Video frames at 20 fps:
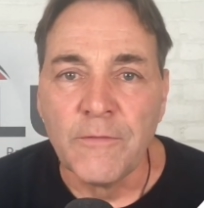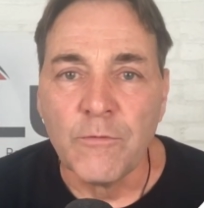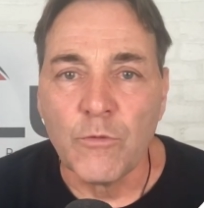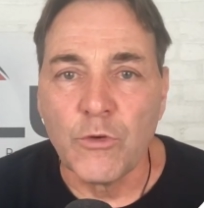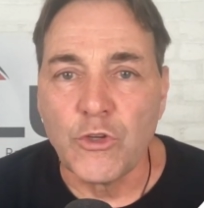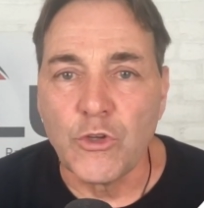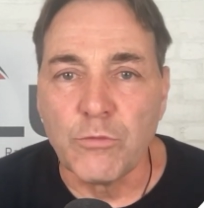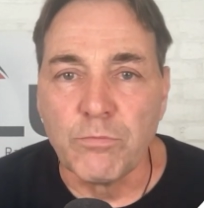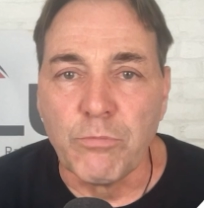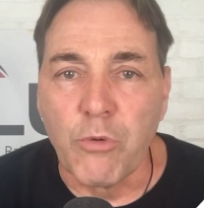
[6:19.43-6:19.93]

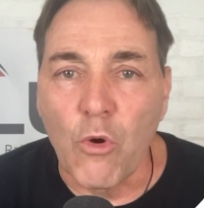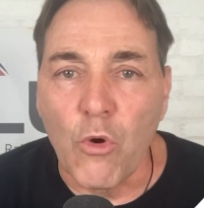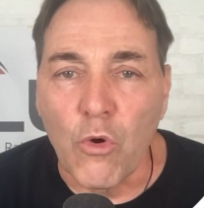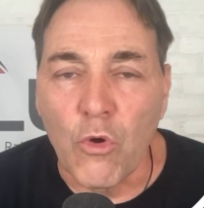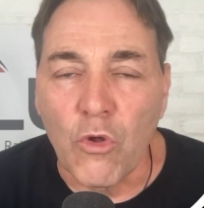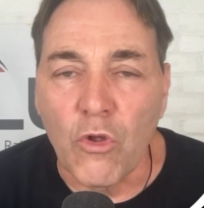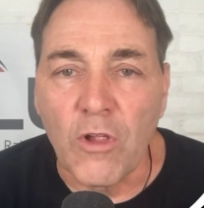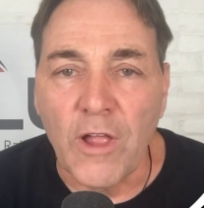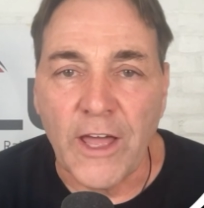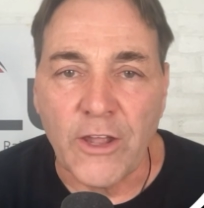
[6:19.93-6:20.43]
When you
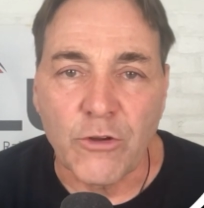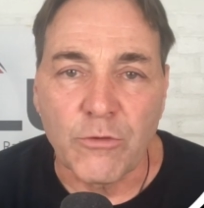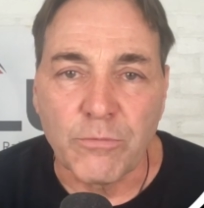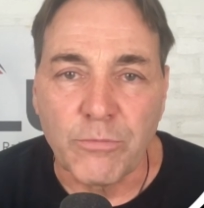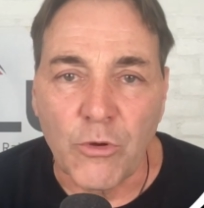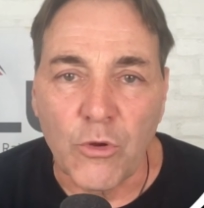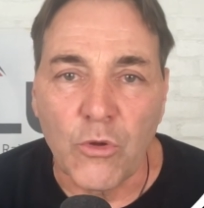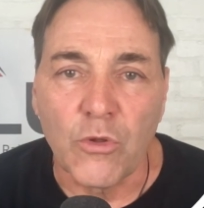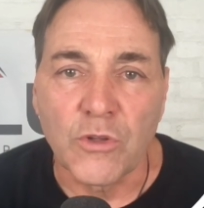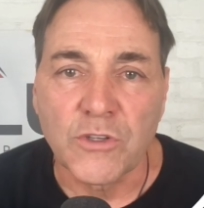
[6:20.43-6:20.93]
bowl, I don't
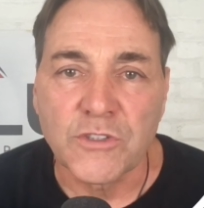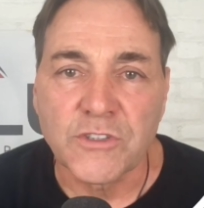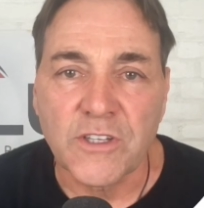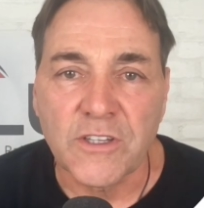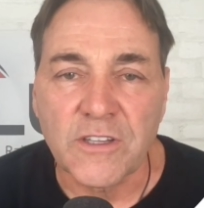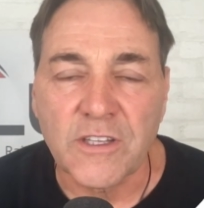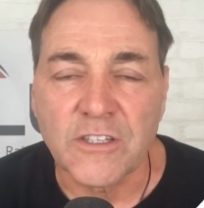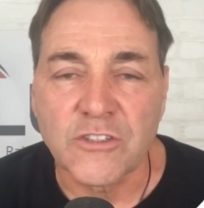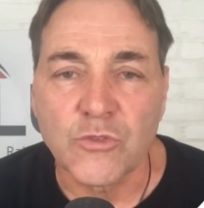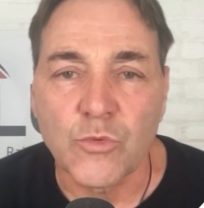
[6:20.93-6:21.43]
bowl because I
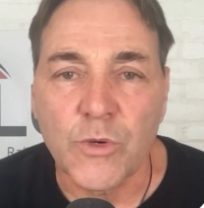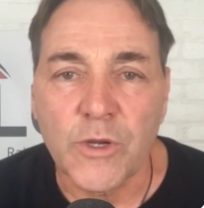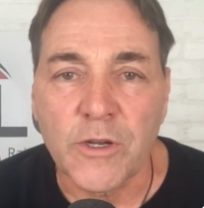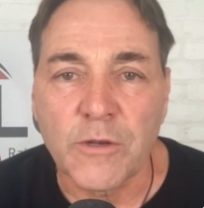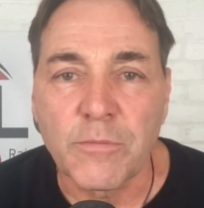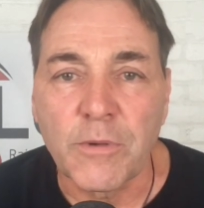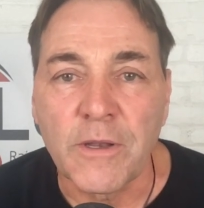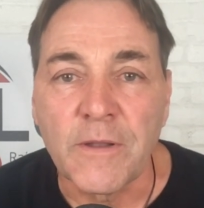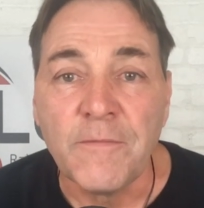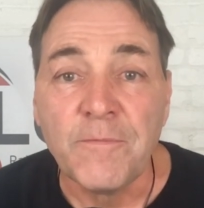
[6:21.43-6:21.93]
think it's
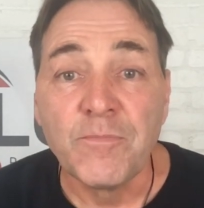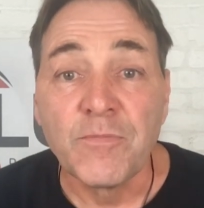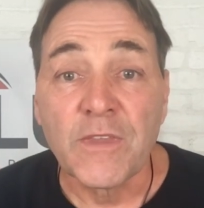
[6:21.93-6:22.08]
weird, but